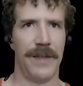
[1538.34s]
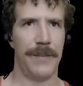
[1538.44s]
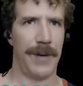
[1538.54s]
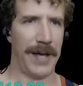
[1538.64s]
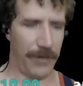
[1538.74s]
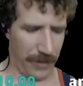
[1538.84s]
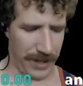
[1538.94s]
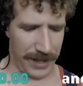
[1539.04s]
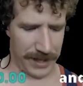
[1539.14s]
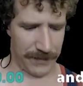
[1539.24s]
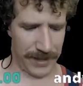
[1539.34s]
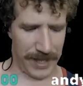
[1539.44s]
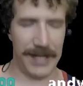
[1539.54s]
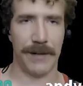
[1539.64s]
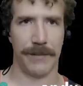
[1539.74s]
But I don't know how to get to my
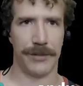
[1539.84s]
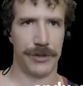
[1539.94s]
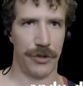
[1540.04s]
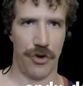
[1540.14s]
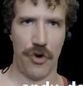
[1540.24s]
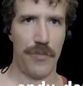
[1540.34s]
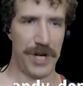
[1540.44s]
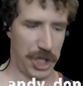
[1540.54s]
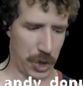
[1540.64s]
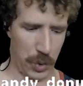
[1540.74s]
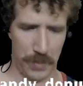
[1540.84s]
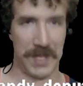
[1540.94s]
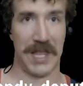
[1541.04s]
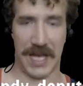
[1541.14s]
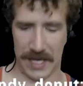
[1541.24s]
items. Nobody told me
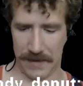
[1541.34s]
that.